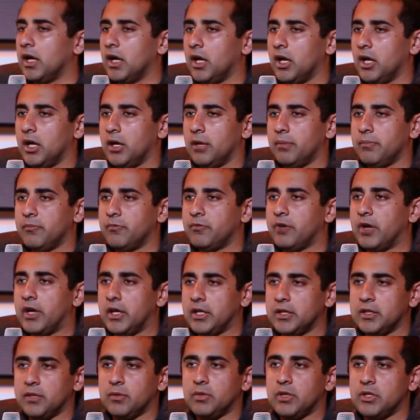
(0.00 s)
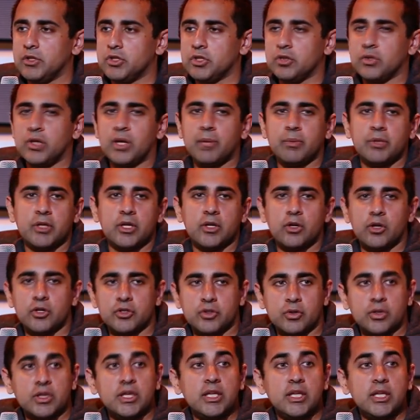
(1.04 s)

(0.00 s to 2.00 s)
fine, they would each do that, but they could also